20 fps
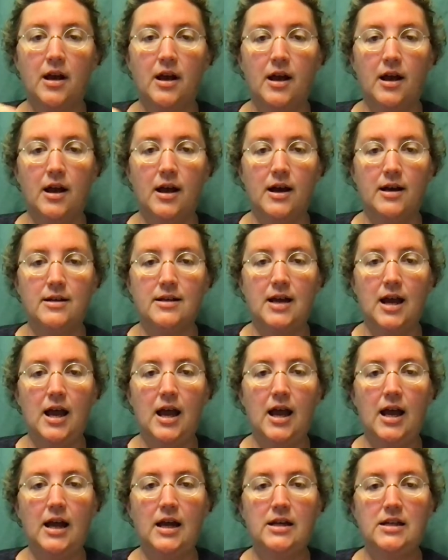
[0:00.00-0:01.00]
and
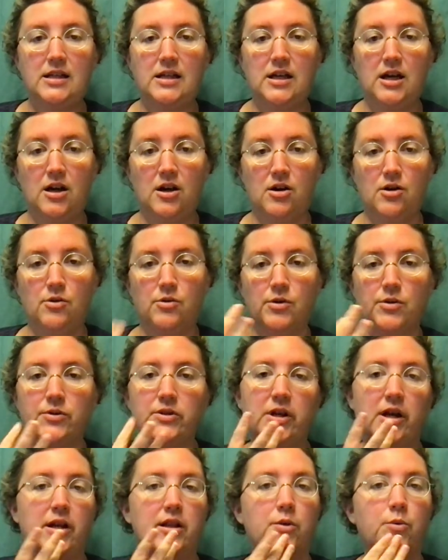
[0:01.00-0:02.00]
ADO. You
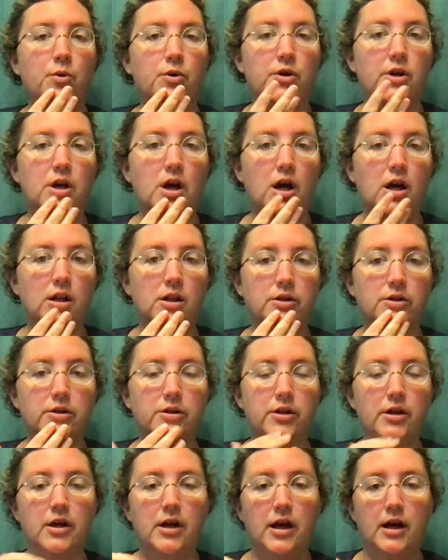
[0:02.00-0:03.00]
sign the word color
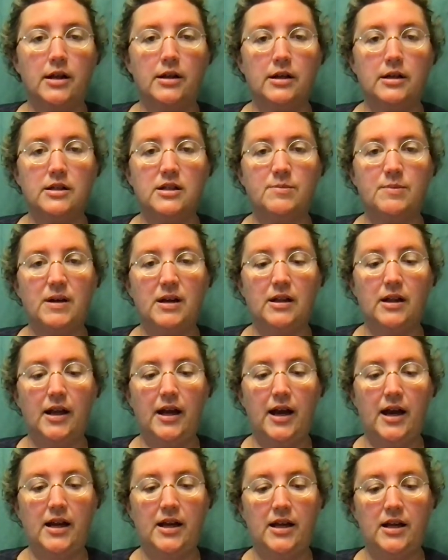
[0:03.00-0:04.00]
and then spell
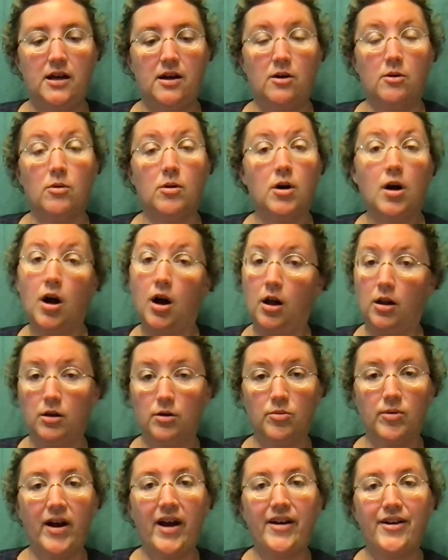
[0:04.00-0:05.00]
ADO.
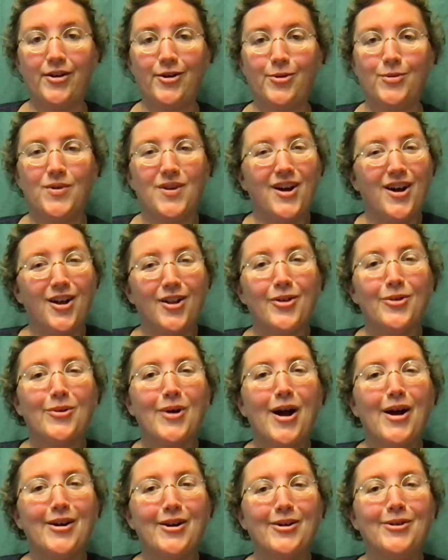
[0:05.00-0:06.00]
Colorado.
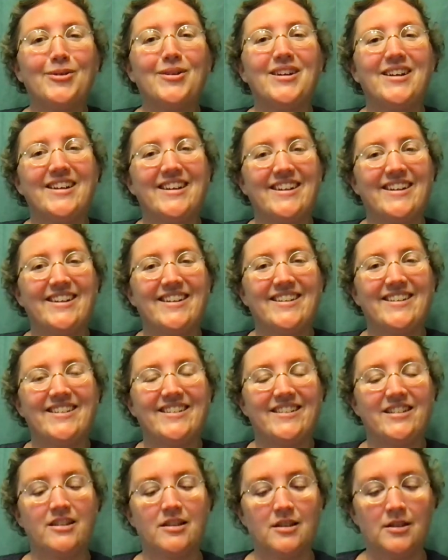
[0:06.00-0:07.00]
Colorado. Haha.
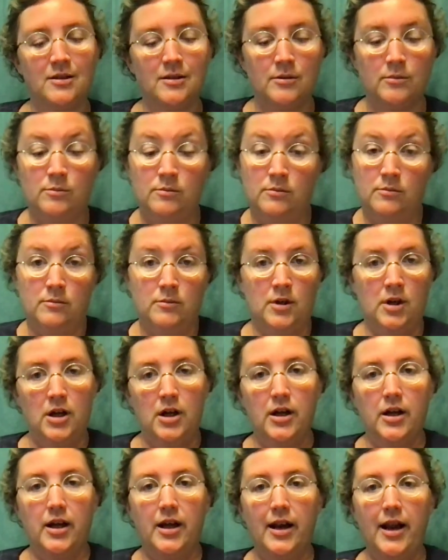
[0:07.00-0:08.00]

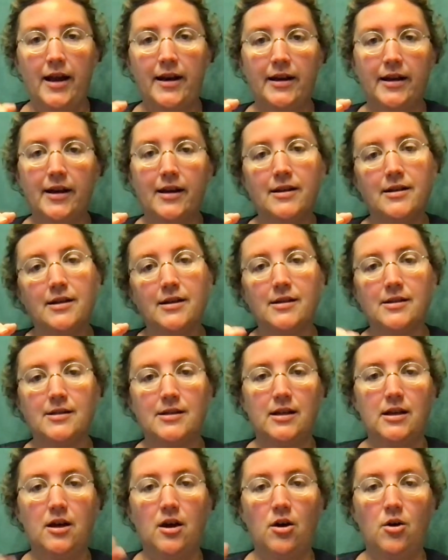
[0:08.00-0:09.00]
Connecticut.
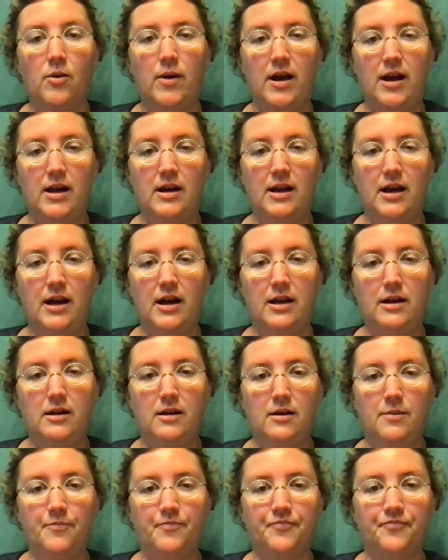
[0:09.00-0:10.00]
CONN.
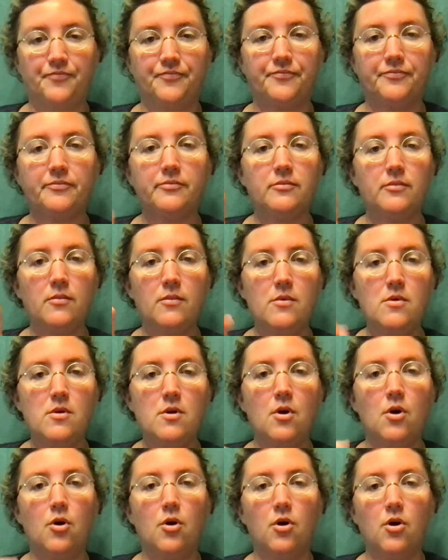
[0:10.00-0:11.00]

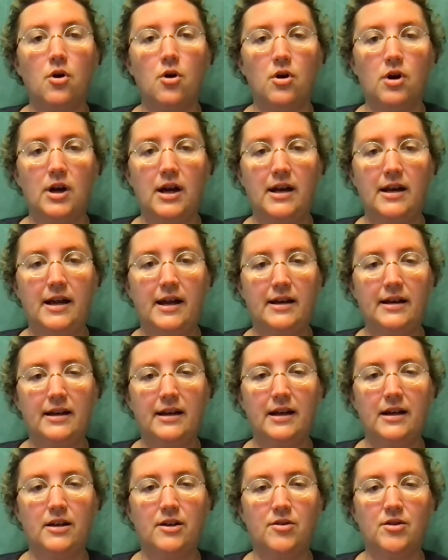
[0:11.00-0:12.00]
Or
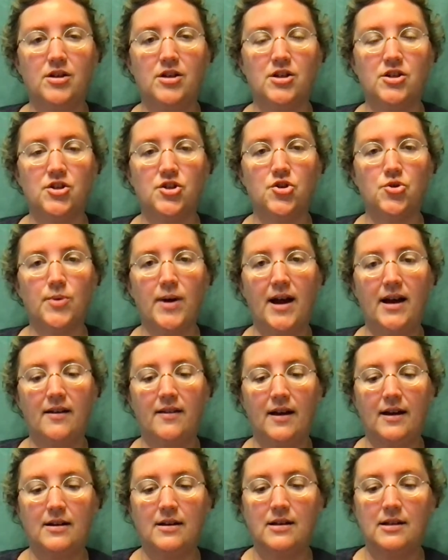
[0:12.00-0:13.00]
Connecticut. You can just drag
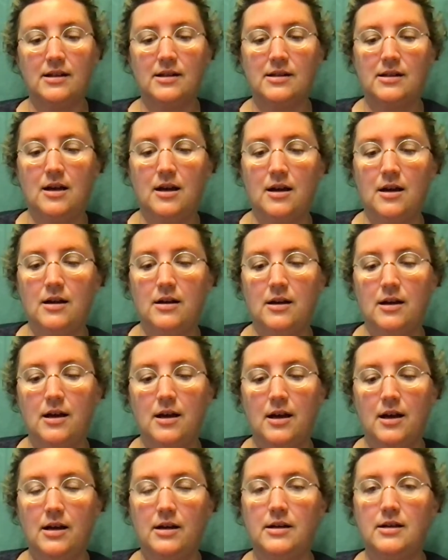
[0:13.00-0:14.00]
that to the side.
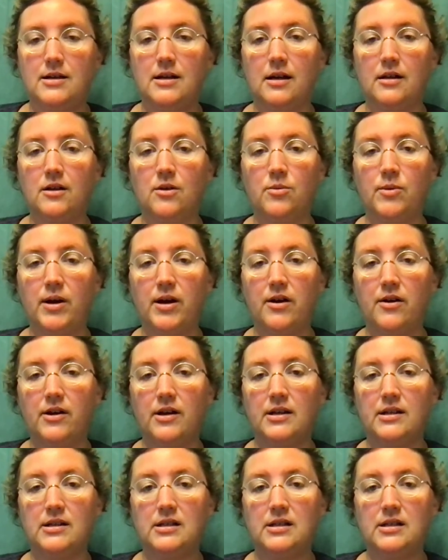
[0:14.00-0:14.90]
Delaware is